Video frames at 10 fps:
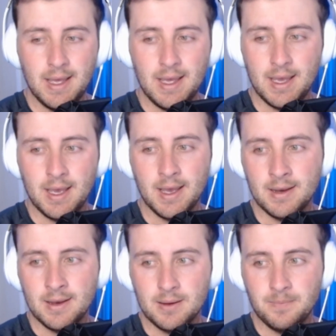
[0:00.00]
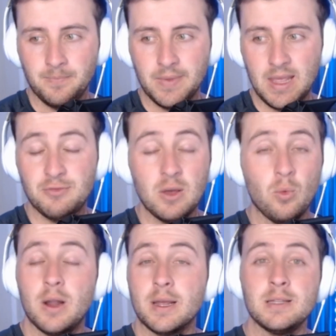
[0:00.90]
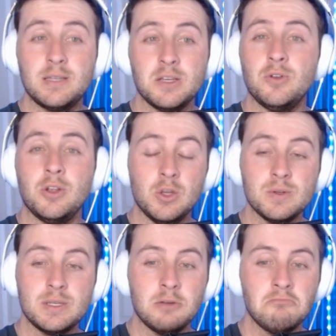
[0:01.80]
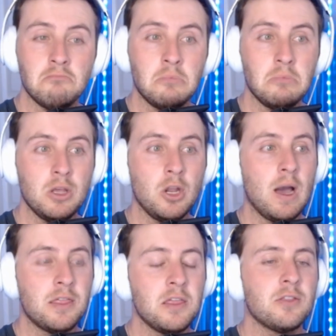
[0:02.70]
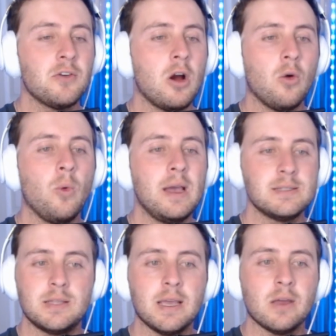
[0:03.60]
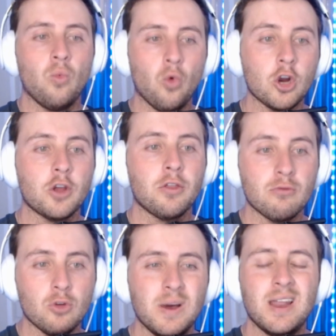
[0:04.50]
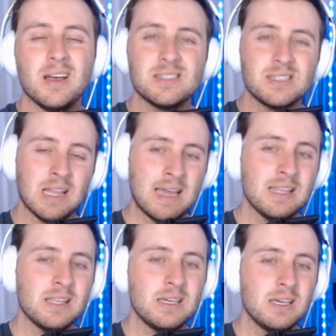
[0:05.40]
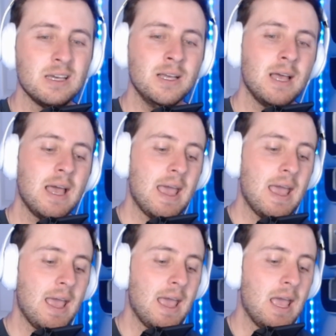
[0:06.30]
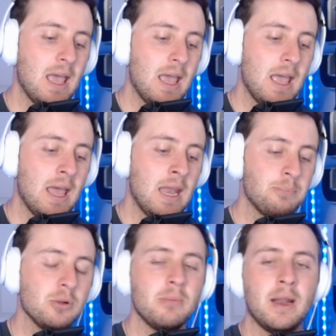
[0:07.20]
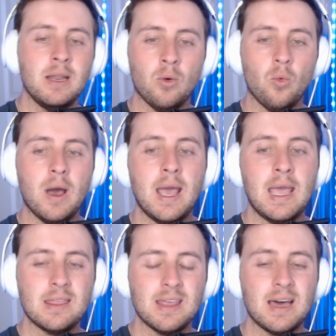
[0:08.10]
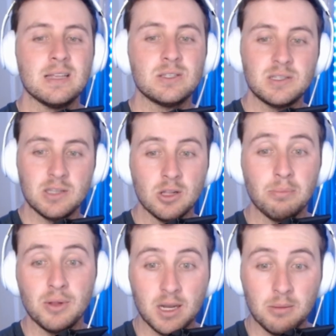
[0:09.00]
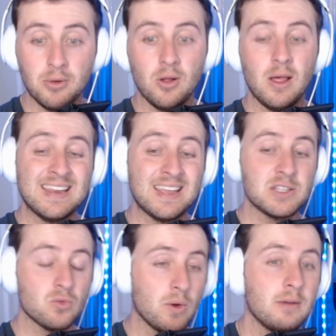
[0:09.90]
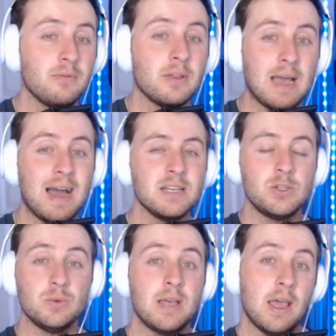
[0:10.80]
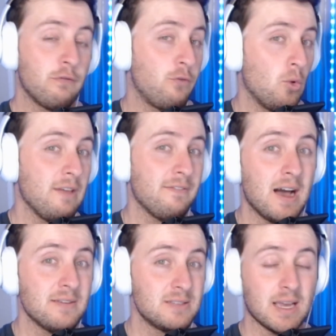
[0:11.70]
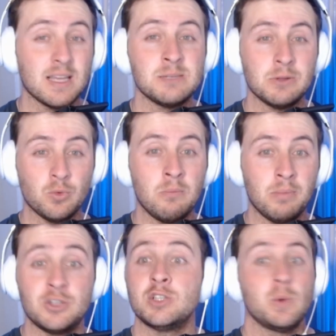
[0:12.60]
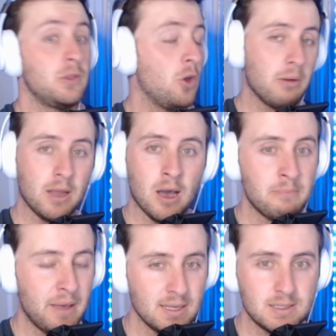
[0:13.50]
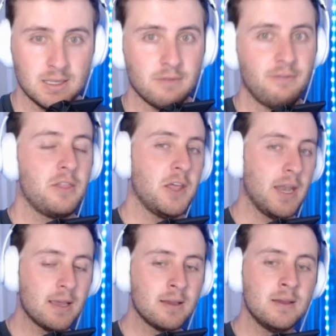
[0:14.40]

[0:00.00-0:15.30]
And if they want to continue to use it, you know, I think there are ways that they can work through it slightly and implement it in a way that it's still applicable and gets rid of the guys who take 45 seconds between pitches with nobody on base in the fifth inning.